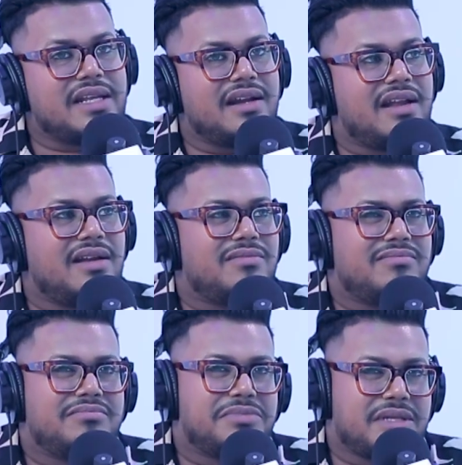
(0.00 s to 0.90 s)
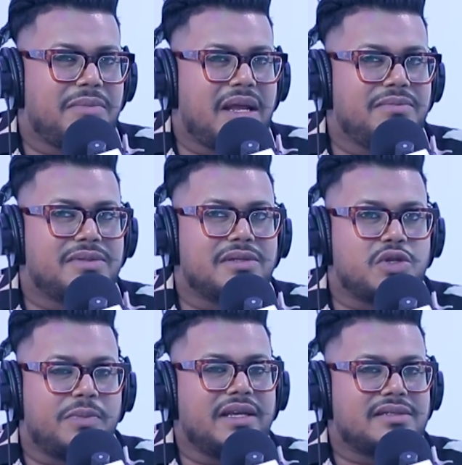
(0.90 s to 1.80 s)
done, sometimes to
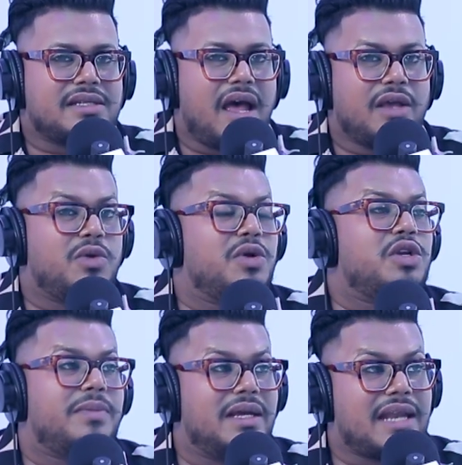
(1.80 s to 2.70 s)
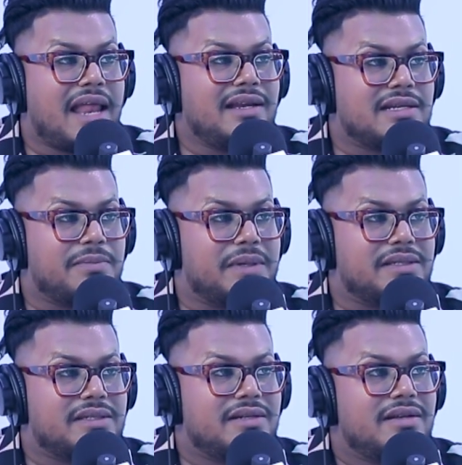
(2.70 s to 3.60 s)
be a star, you don't need to be a talented
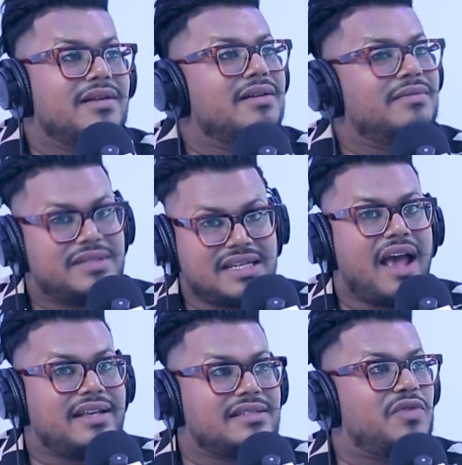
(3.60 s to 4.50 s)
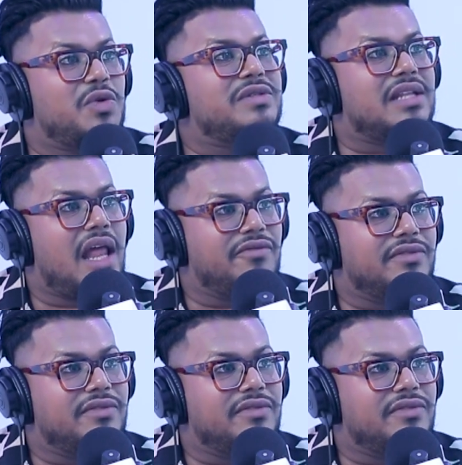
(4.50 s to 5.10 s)
person. Star is someone who is loved.